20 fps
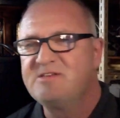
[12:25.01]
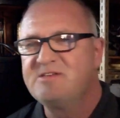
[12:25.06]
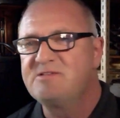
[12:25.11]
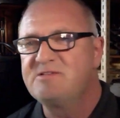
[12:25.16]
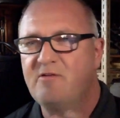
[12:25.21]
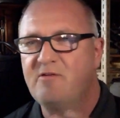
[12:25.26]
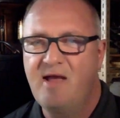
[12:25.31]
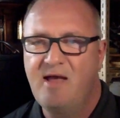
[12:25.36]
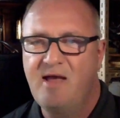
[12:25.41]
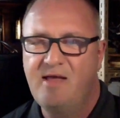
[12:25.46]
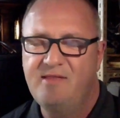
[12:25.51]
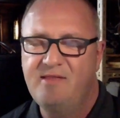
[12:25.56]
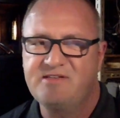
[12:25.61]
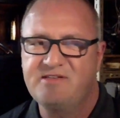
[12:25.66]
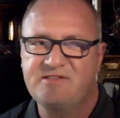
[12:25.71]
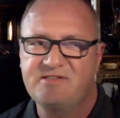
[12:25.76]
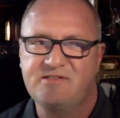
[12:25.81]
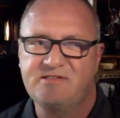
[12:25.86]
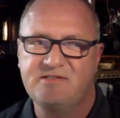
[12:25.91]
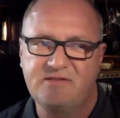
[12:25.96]
So I ran
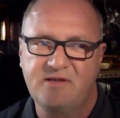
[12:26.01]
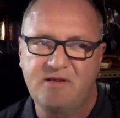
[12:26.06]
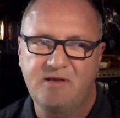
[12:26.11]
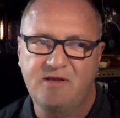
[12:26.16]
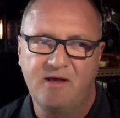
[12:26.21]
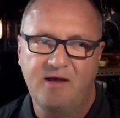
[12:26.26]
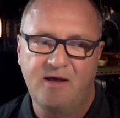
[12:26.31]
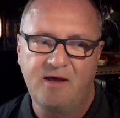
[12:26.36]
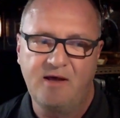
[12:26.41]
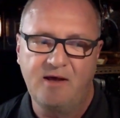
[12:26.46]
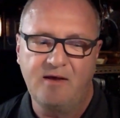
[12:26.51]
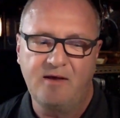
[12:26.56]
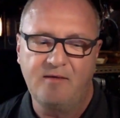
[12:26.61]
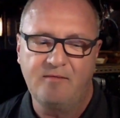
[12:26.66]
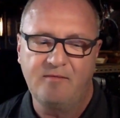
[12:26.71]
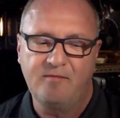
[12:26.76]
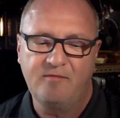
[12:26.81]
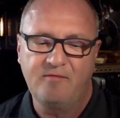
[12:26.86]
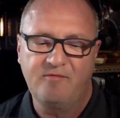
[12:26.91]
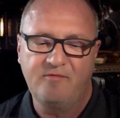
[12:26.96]
this
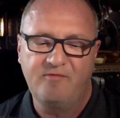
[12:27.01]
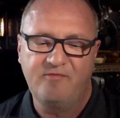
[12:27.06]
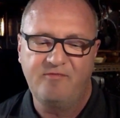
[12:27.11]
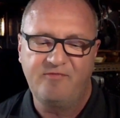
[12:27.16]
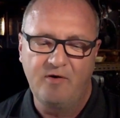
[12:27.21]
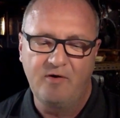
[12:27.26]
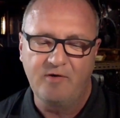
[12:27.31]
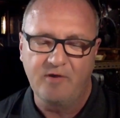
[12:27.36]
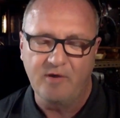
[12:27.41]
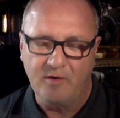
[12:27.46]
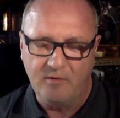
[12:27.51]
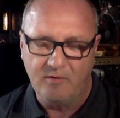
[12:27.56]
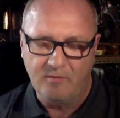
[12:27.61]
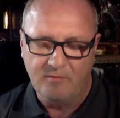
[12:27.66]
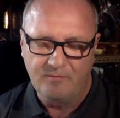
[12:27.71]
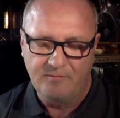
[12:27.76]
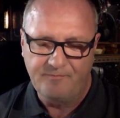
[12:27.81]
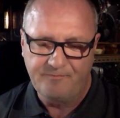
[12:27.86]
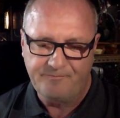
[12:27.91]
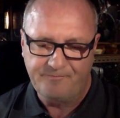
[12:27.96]

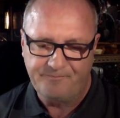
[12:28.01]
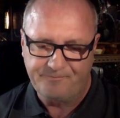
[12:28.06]
photo,